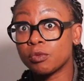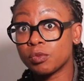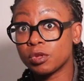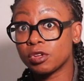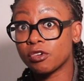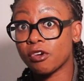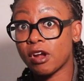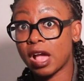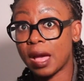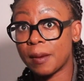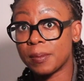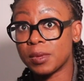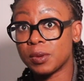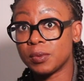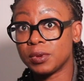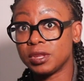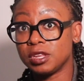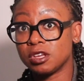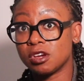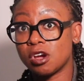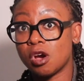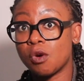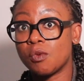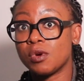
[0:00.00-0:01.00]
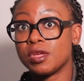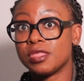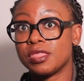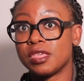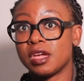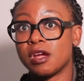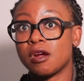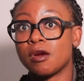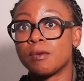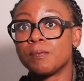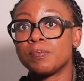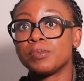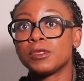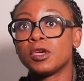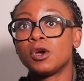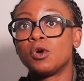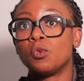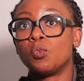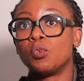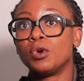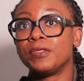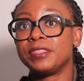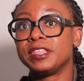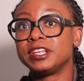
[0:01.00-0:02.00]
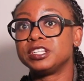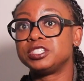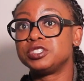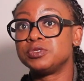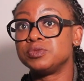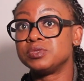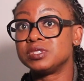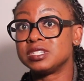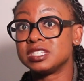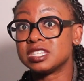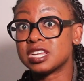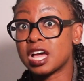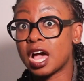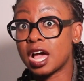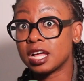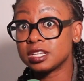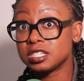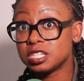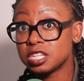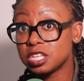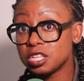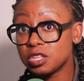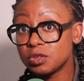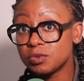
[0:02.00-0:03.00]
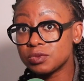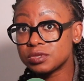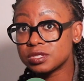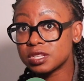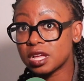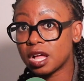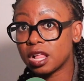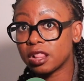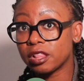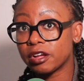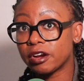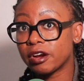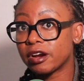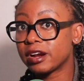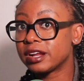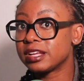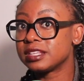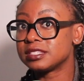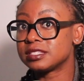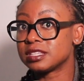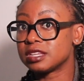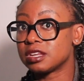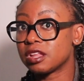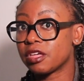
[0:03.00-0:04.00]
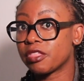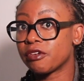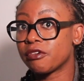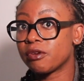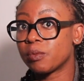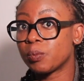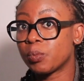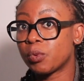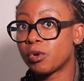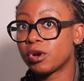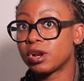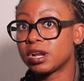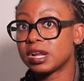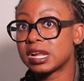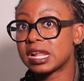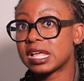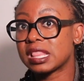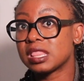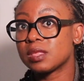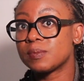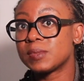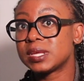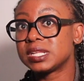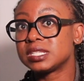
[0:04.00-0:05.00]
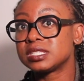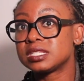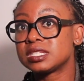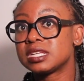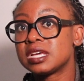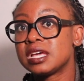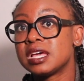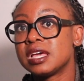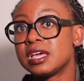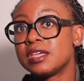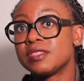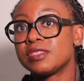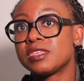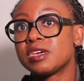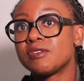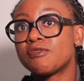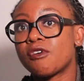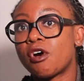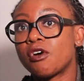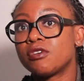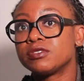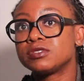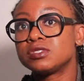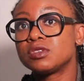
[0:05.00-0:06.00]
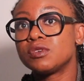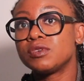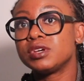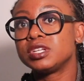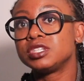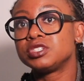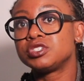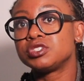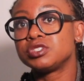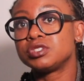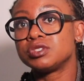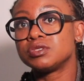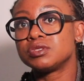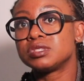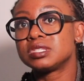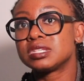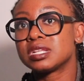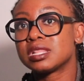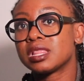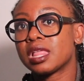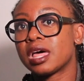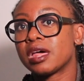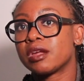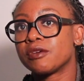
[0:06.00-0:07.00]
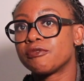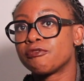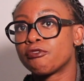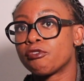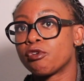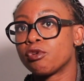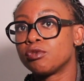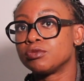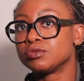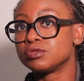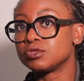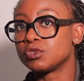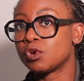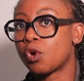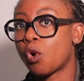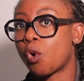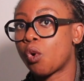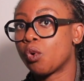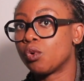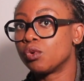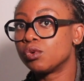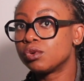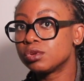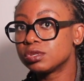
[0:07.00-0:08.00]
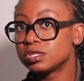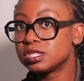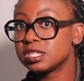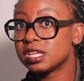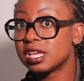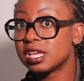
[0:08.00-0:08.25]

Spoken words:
will grab you when you go in there. When they choose not to use color is another important element. They've also introduced a lot of rose gold